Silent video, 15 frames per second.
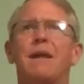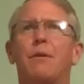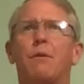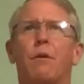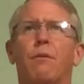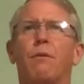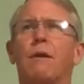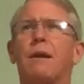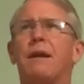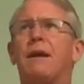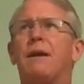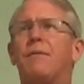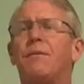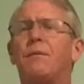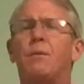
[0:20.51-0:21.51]
They were really
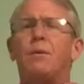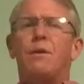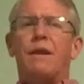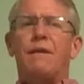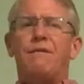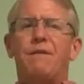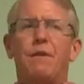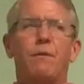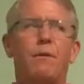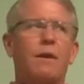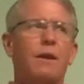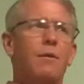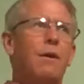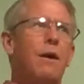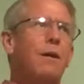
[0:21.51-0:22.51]
comfortable. They fit
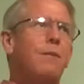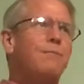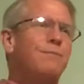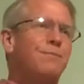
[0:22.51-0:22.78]
really well.